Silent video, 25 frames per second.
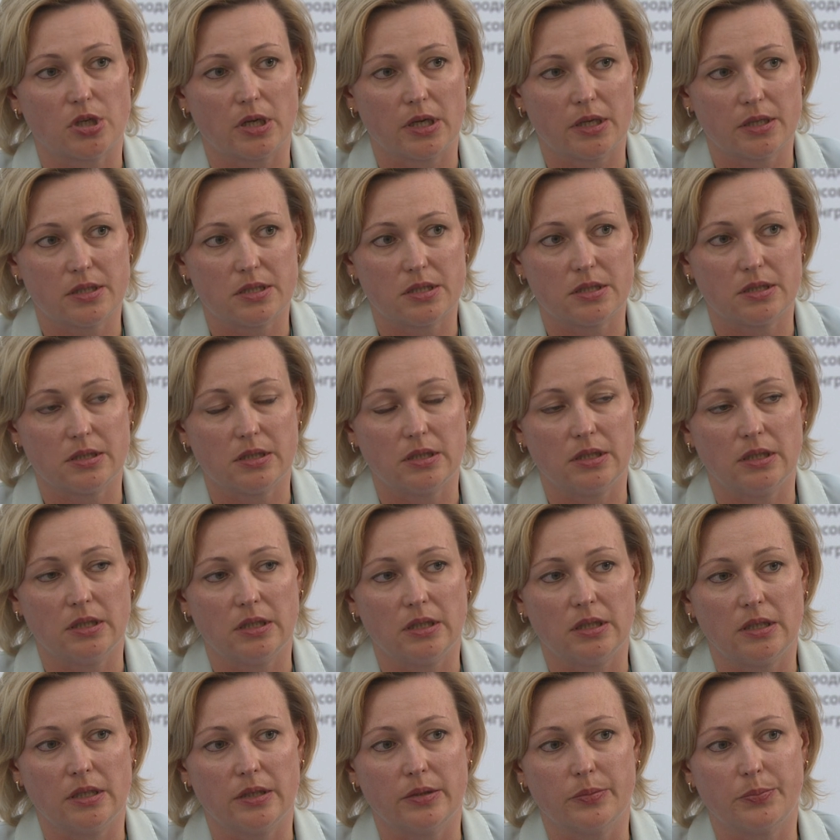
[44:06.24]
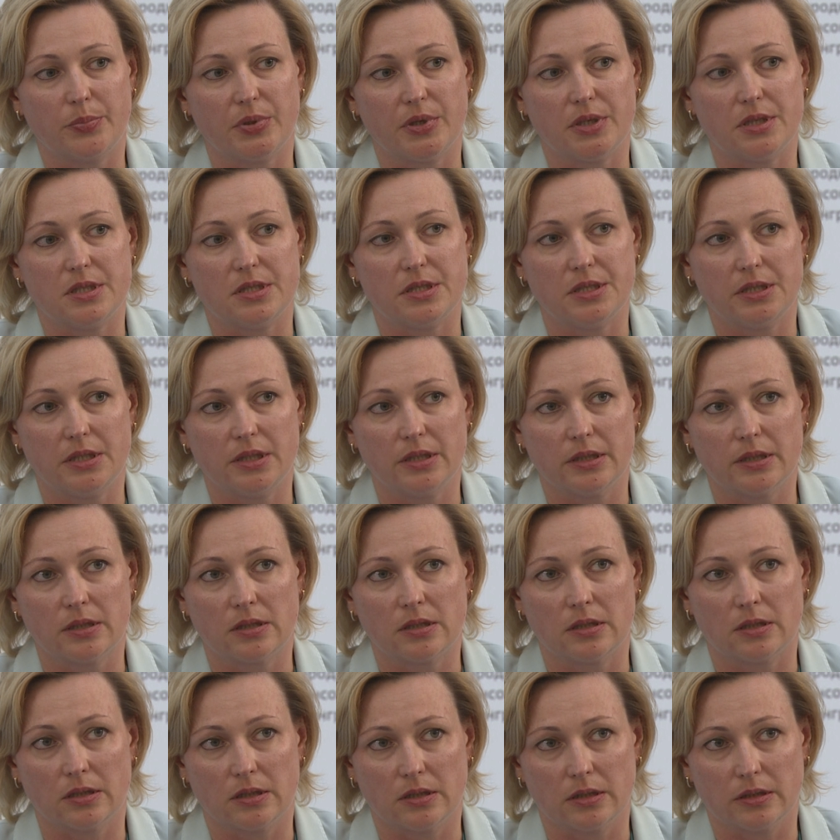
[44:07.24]
How do we avoid it,
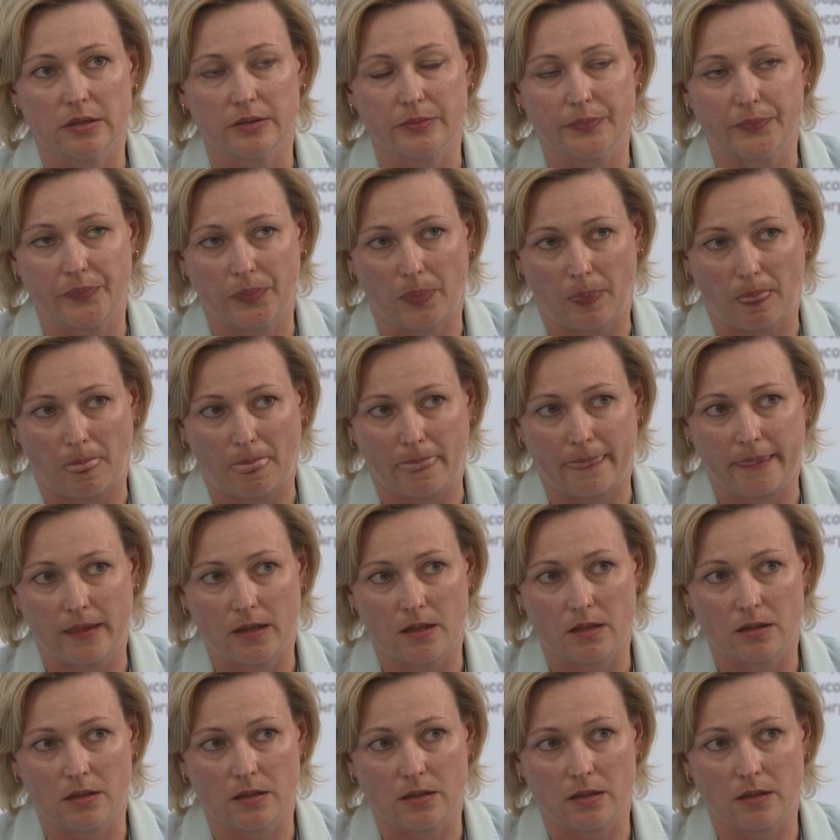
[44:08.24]
and how do we